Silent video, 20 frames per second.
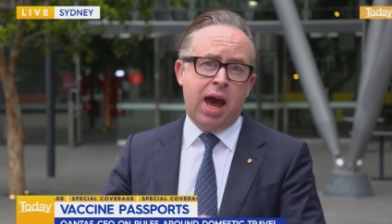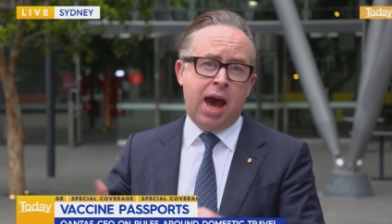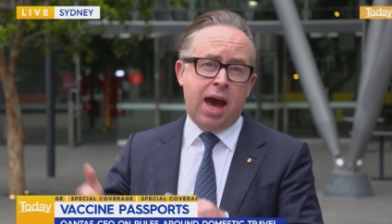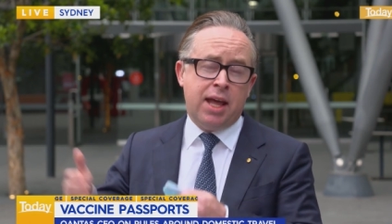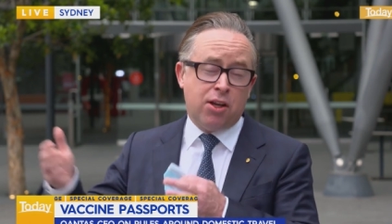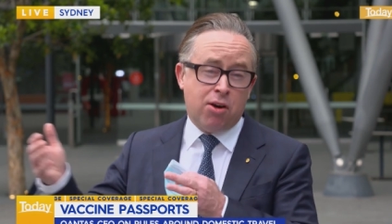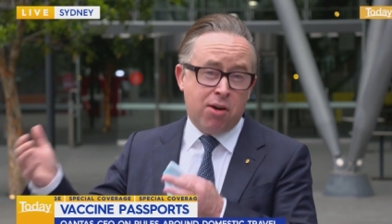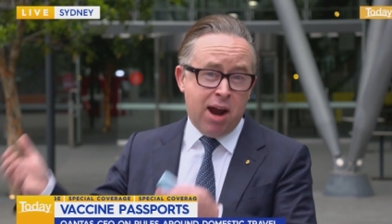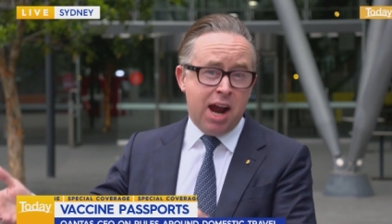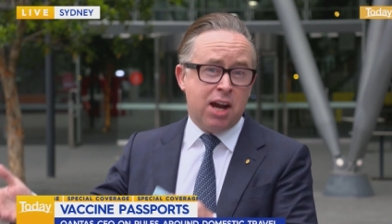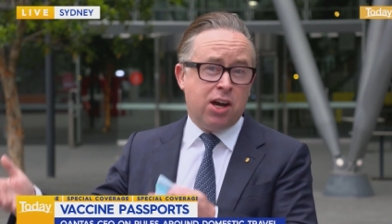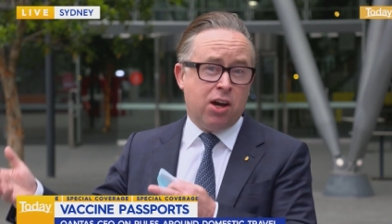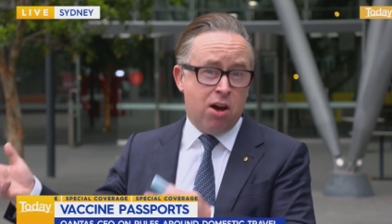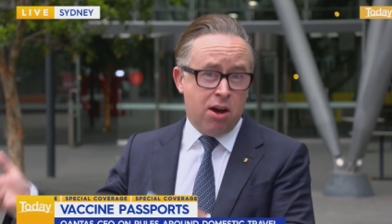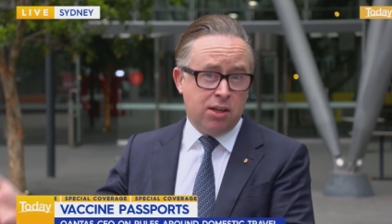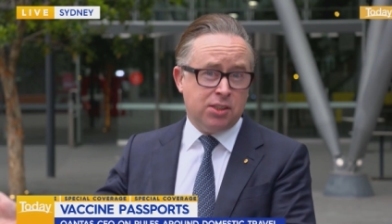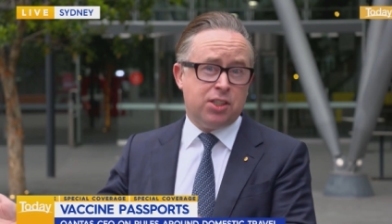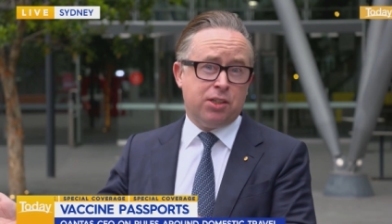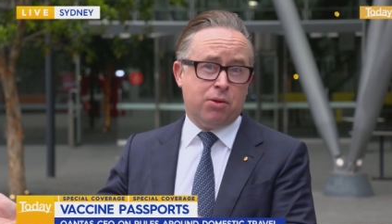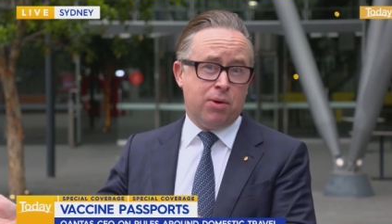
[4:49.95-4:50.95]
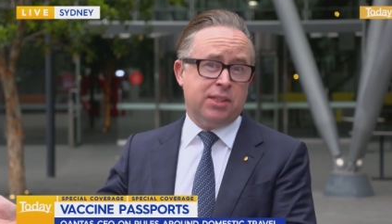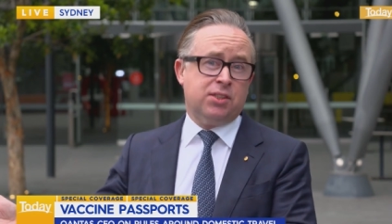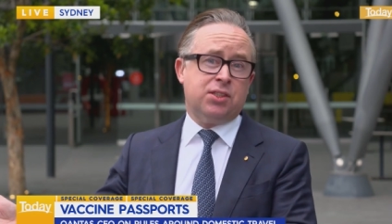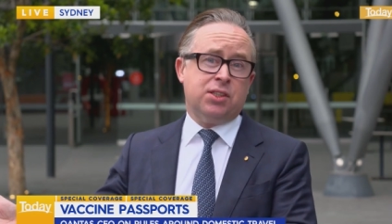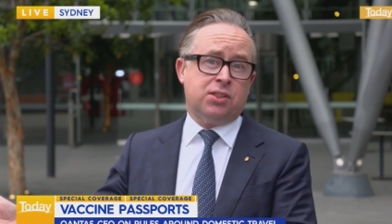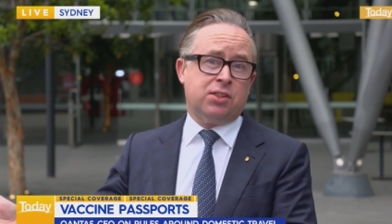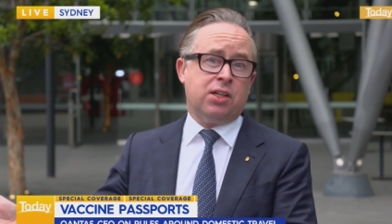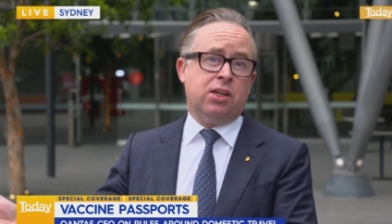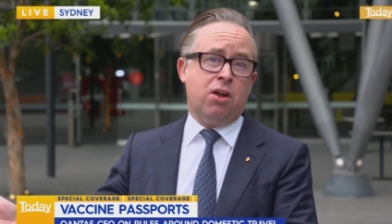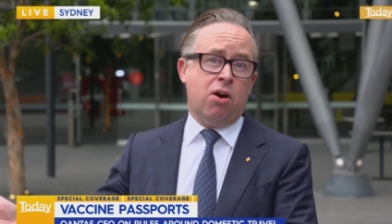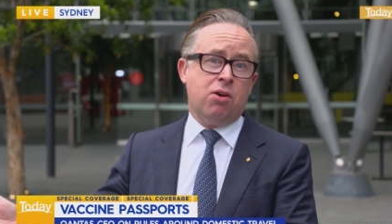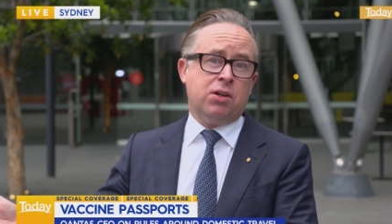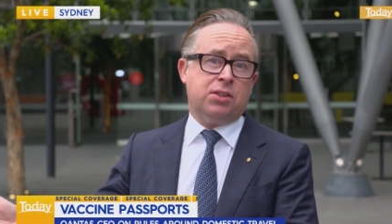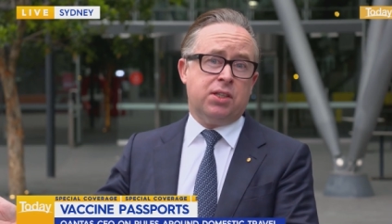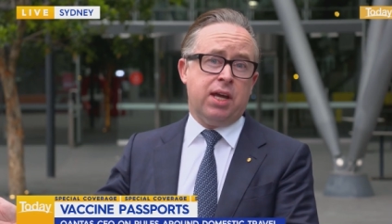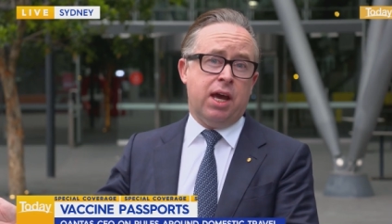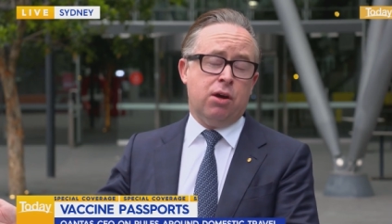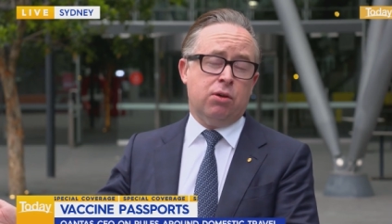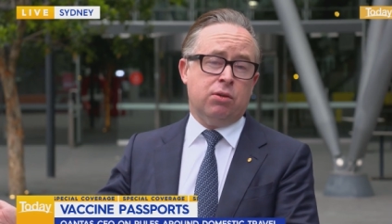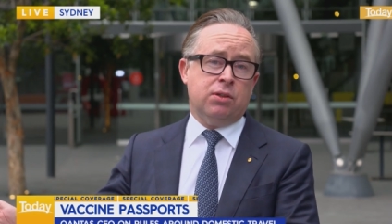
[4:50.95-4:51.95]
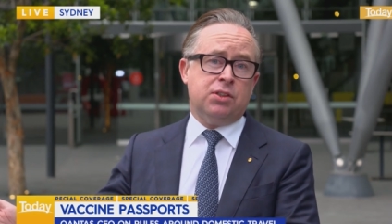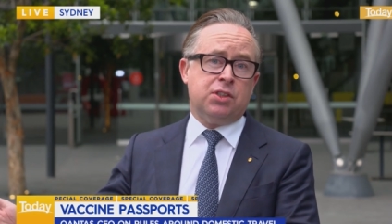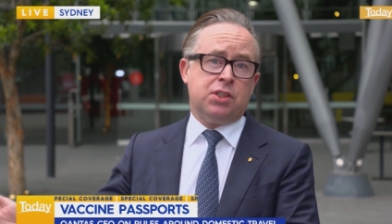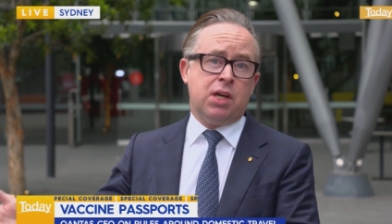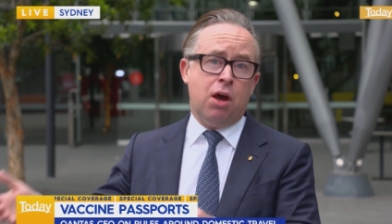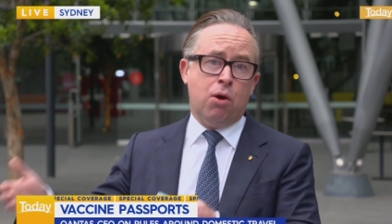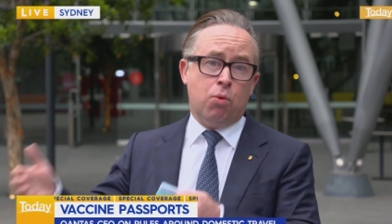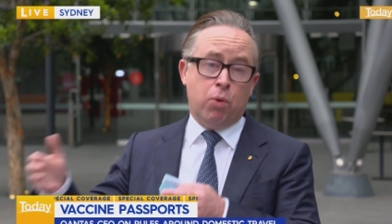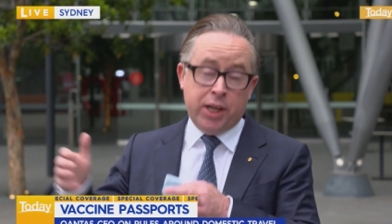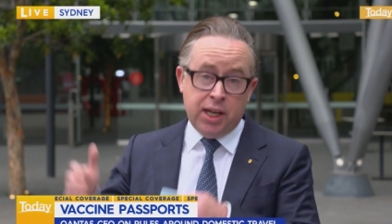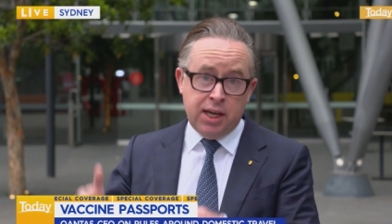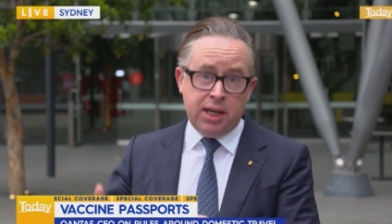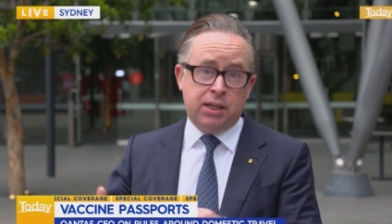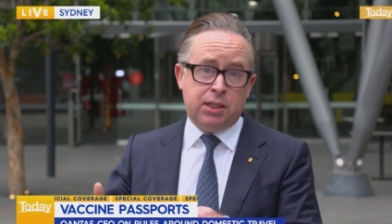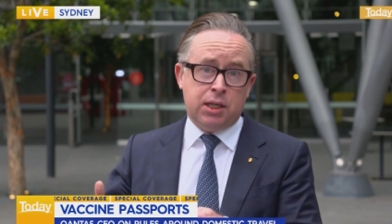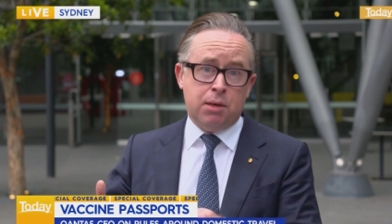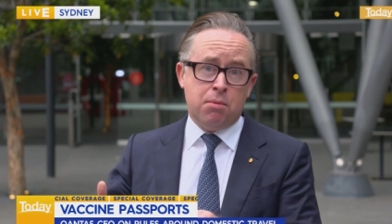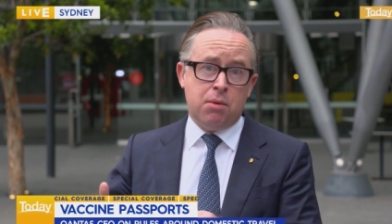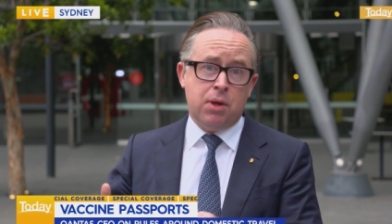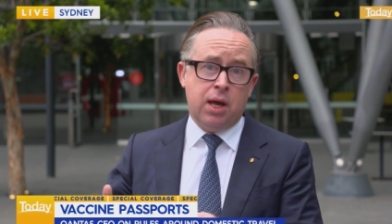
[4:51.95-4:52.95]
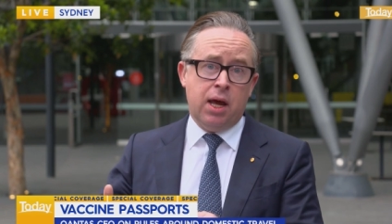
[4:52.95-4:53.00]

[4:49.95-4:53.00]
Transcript: And there are consequences to lockdowns. We need them